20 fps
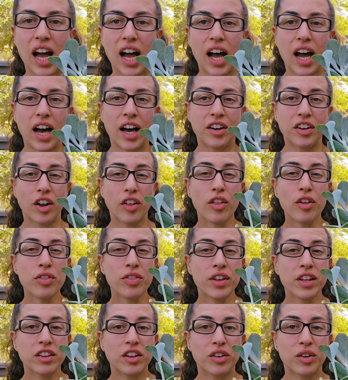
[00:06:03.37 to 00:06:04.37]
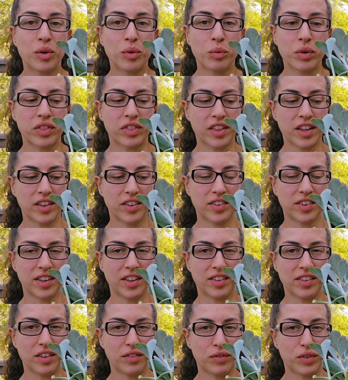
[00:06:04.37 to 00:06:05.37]
Another thing to note with this
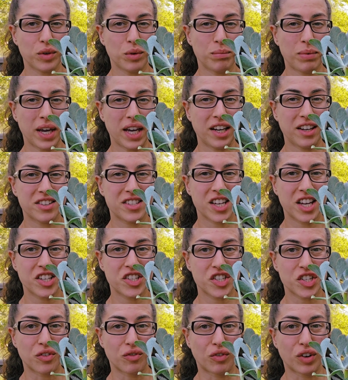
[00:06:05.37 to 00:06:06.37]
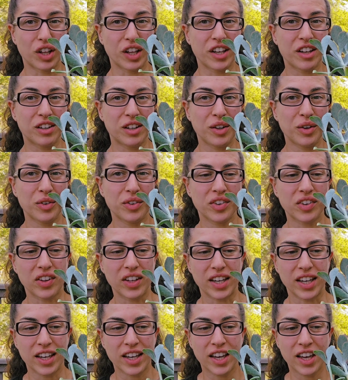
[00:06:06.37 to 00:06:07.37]
is if you paid attention really
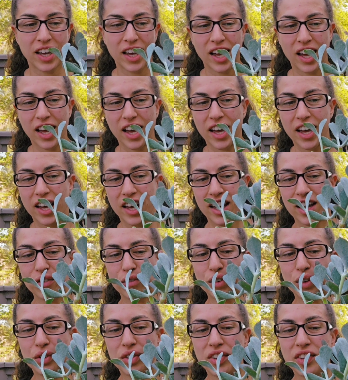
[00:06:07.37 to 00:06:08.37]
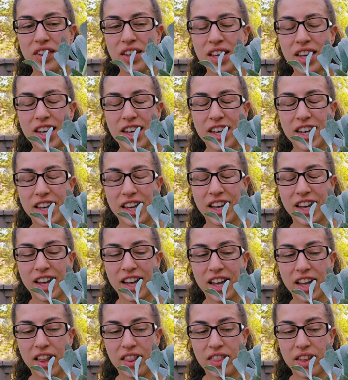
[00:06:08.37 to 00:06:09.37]
closely, if you see
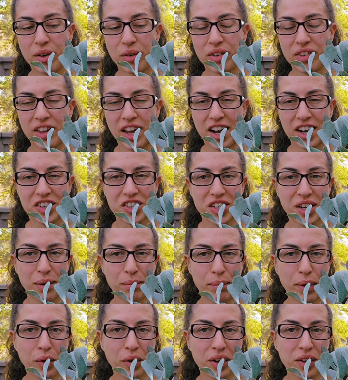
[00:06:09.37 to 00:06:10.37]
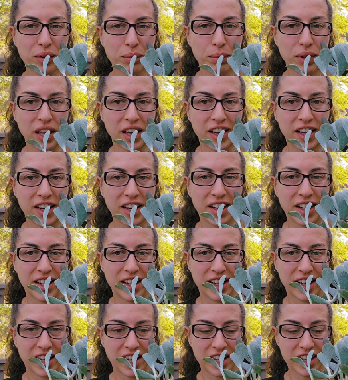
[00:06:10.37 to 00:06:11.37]
there was actually a bonus plant
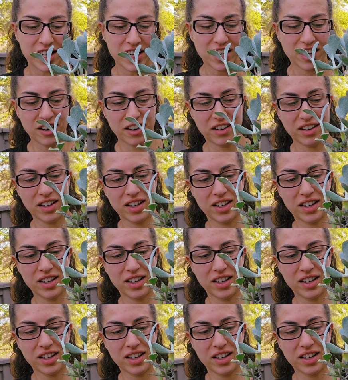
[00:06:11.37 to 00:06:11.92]
in here,